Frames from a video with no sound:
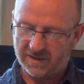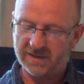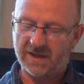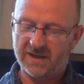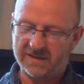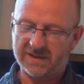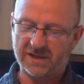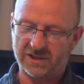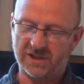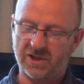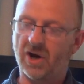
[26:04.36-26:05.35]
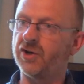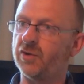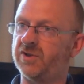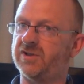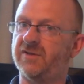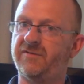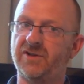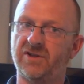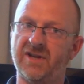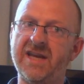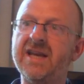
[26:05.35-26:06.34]
it is actually God who is
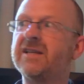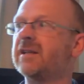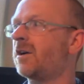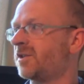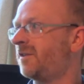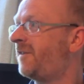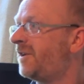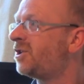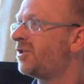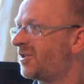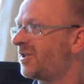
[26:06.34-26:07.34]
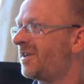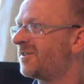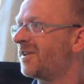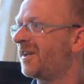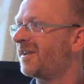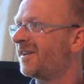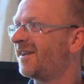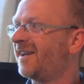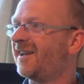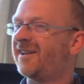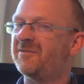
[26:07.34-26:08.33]
sufficient. He is our sufficiency, isn't he?
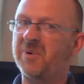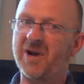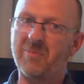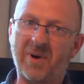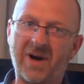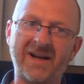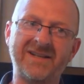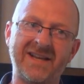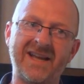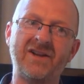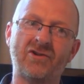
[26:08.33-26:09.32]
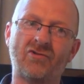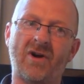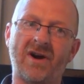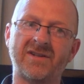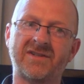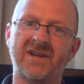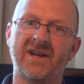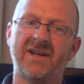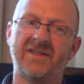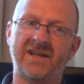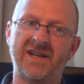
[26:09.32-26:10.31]
By abiding in Christ,
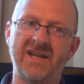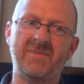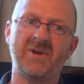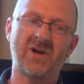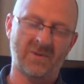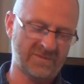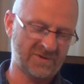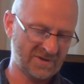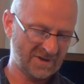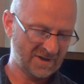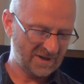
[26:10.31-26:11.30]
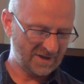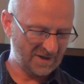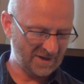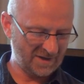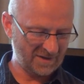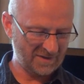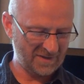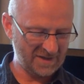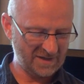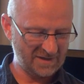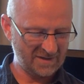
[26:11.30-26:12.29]
then he becomes uh,
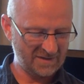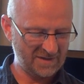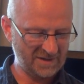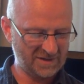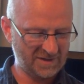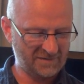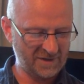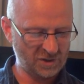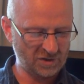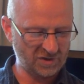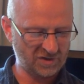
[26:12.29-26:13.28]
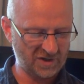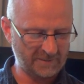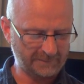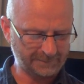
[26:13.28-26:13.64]
the the sufficiency.